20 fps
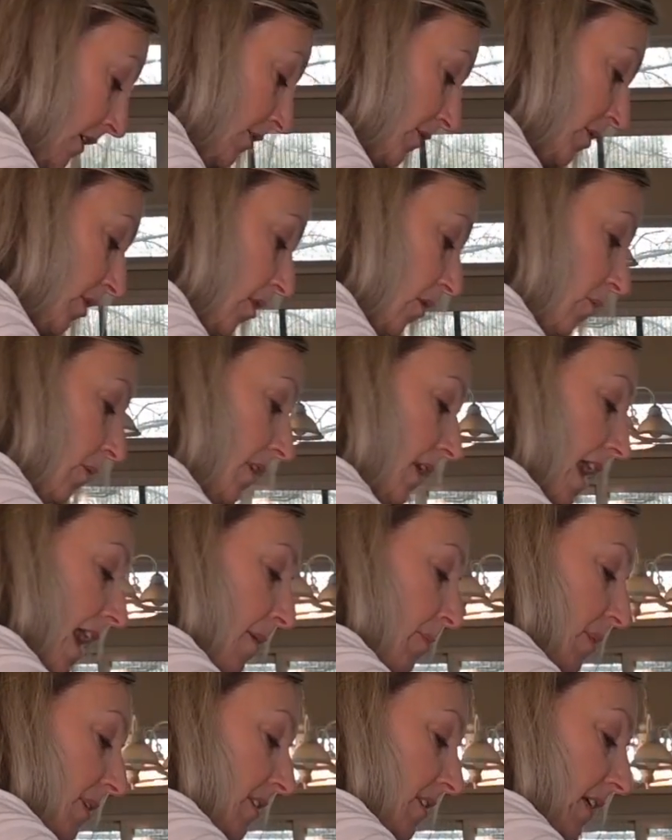So what
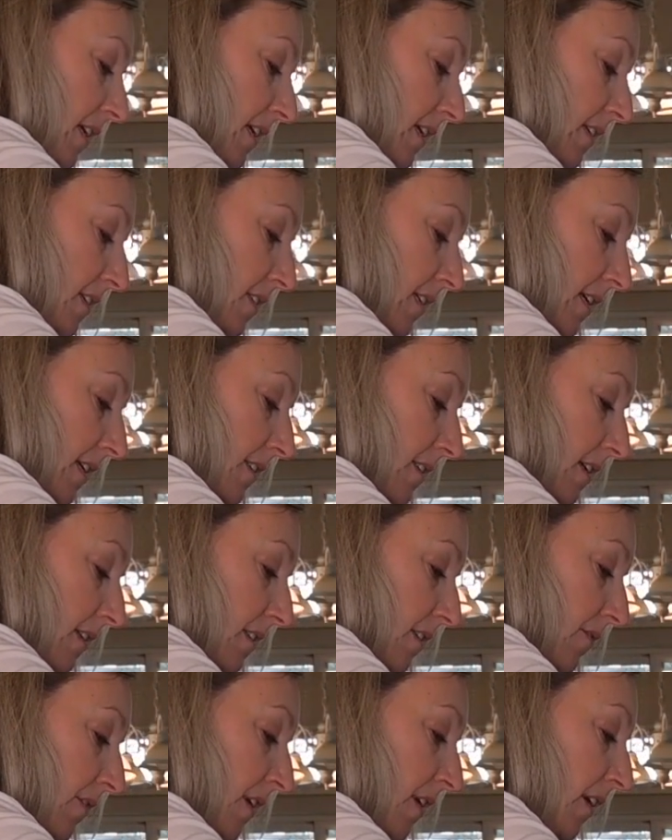happens is that
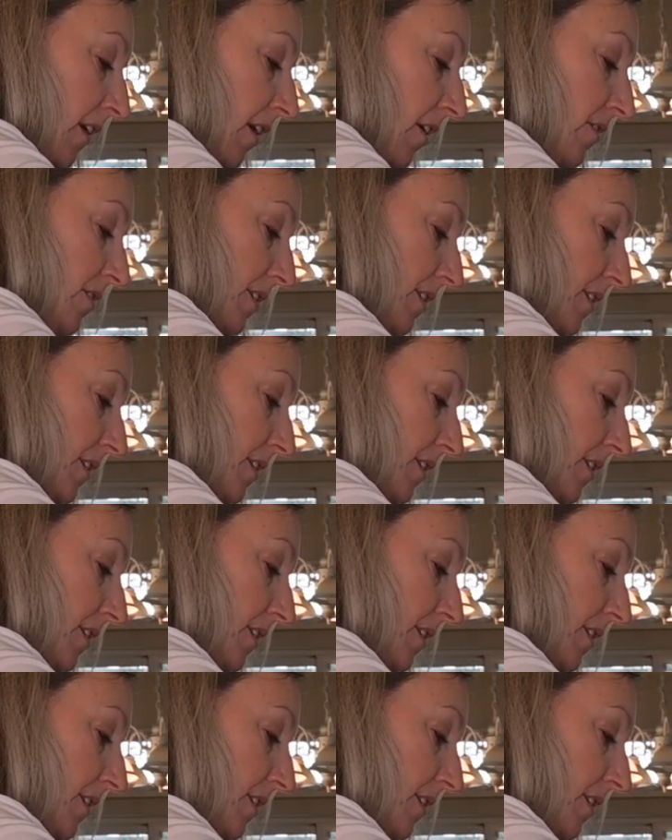the vinegar is a